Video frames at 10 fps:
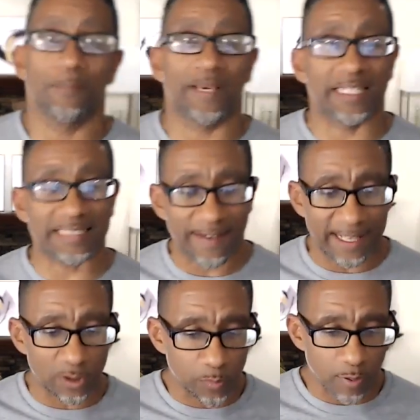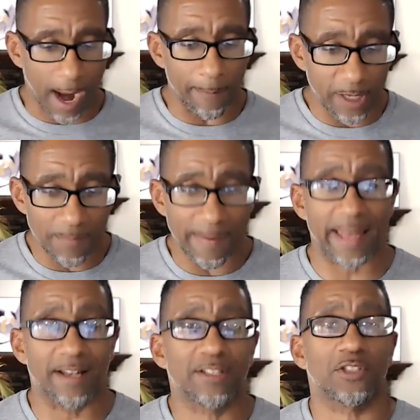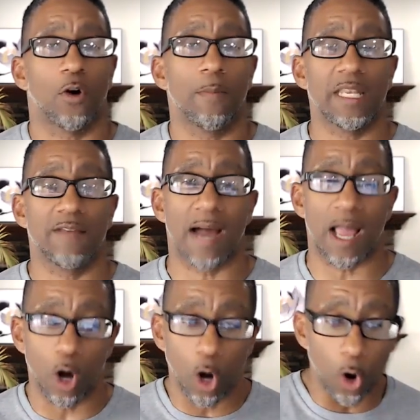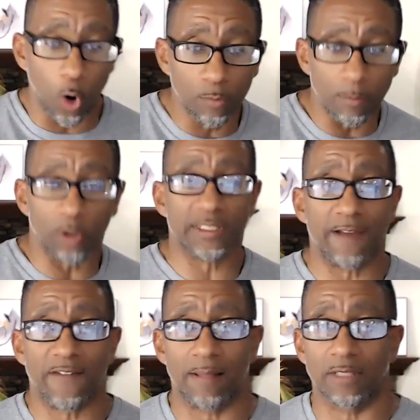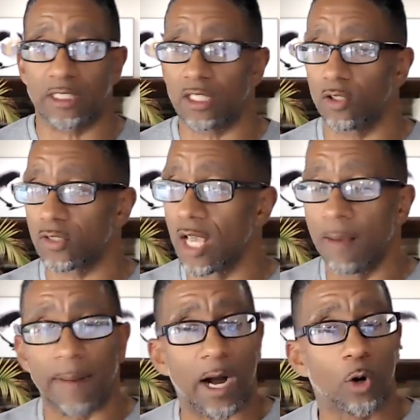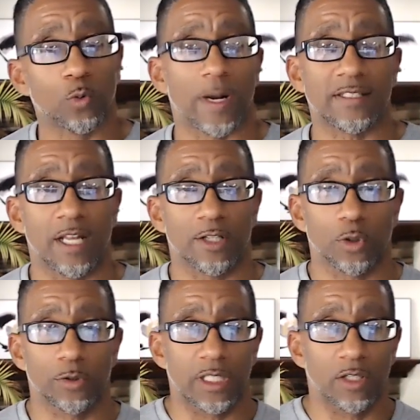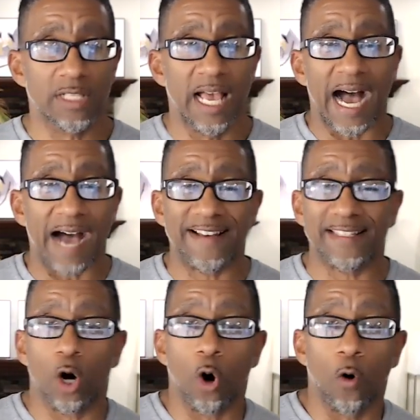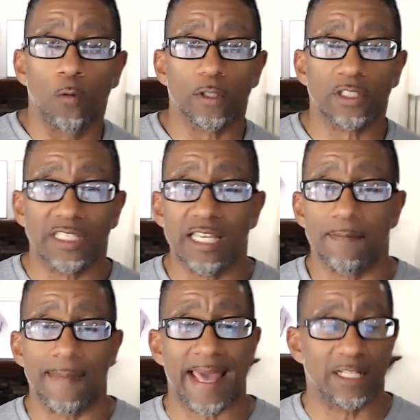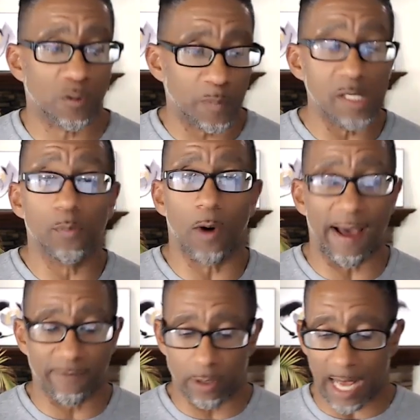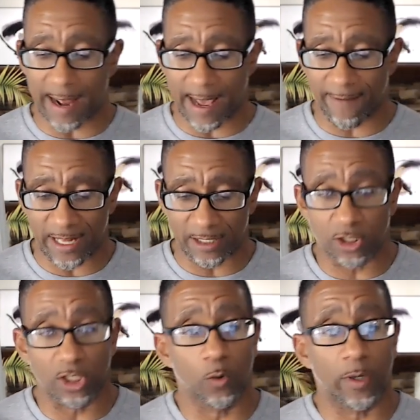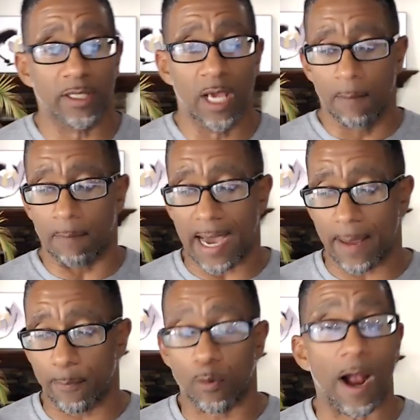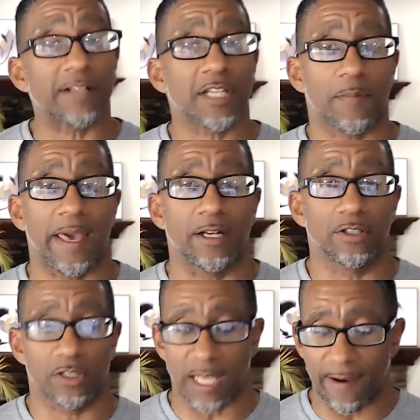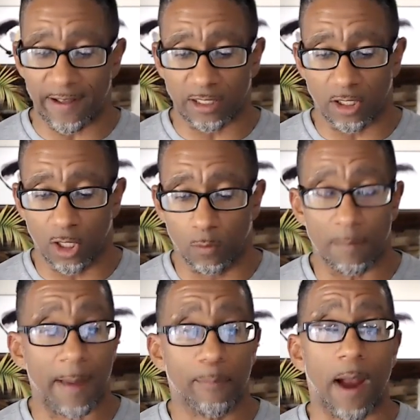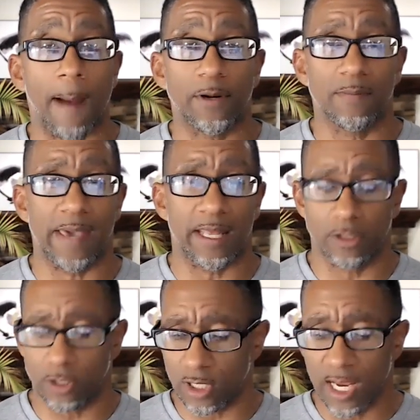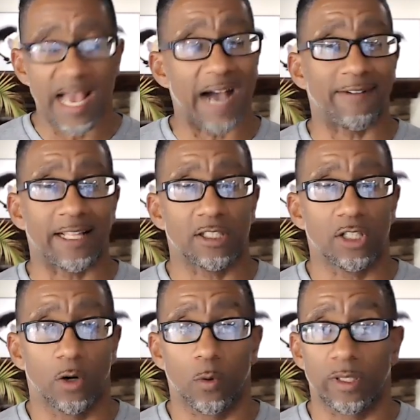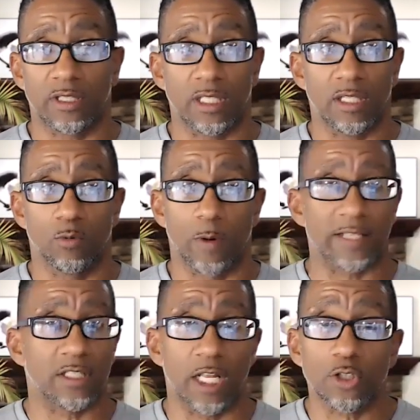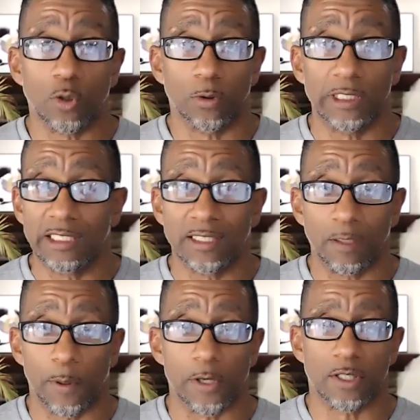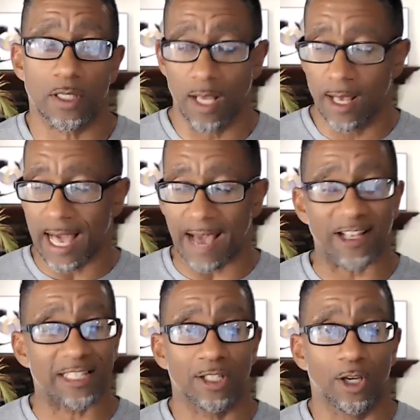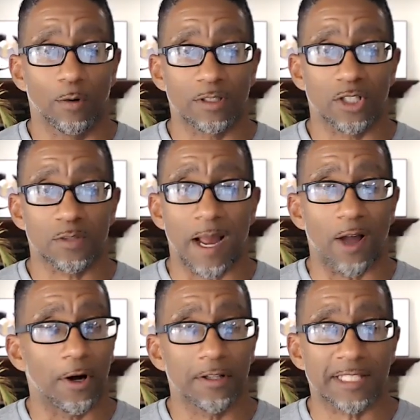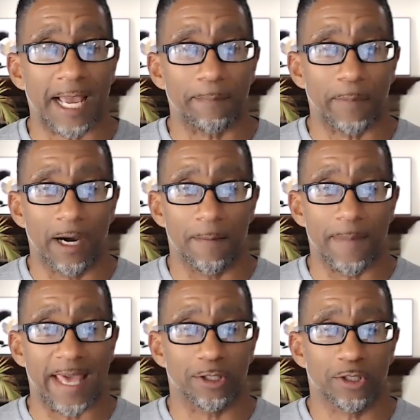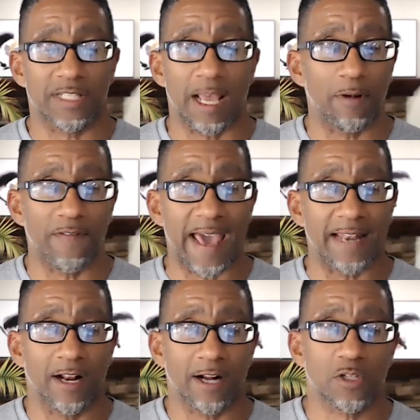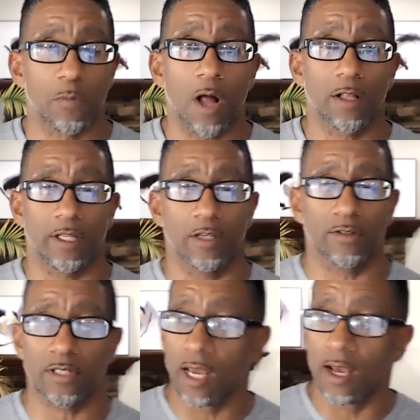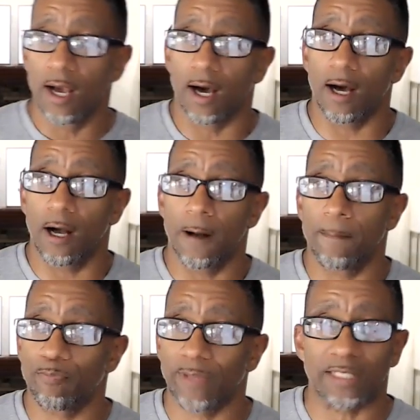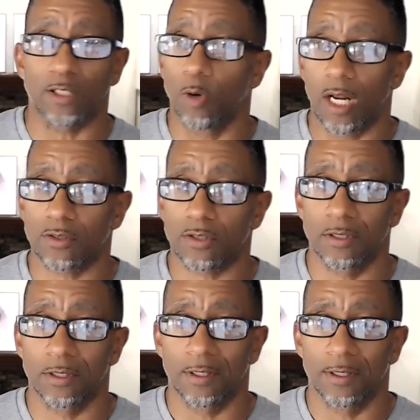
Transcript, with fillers: because I've had to property manage so many of my own multifamily deals, my own residential deals. I've had to oversee and manage people. I've, I've had to deal with my project managers. I had to deal with my property managers. I've had to deal with the residential leasing person. I've had to deal with just my on-site uh, managers that we've had in our smaller deals. Um, let's see, what else?